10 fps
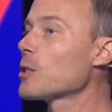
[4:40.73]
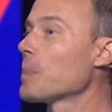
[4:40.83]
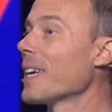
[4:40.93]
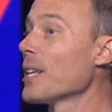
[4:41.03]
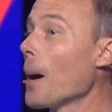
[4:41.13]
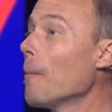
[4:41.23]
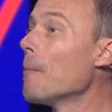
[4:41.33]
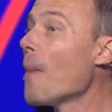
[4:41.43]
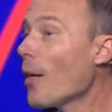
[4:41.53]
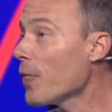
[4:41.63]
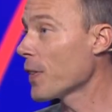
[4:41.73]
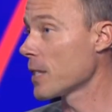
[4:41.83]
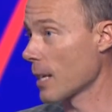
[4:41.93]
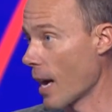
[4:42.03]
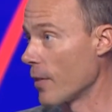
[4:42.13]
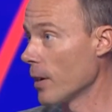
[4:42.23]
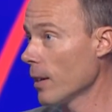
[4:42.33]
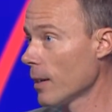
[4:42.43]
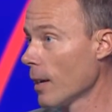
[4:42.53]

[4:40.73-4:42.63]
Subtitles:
spend a month together